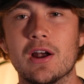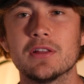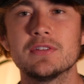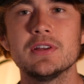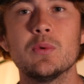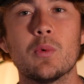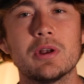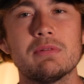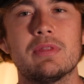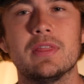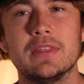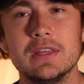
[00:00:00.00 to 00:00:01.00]
honestly one
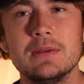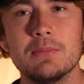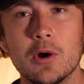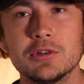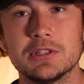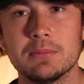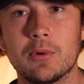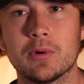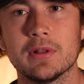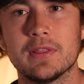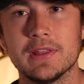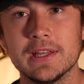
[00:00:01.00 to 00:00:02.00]
of the most
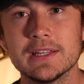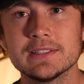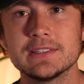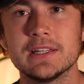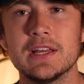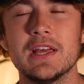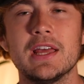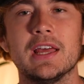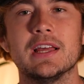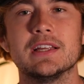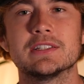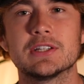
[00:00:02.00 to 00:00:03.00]
important things,
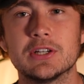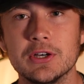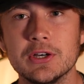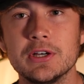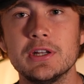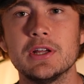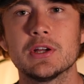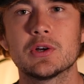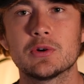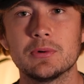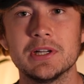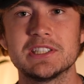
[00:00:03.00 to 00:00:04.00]
is good,
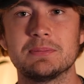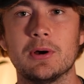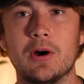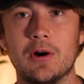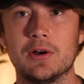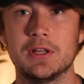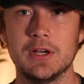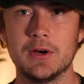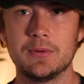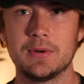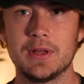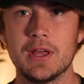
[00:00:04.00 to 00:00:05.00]
crisp audio.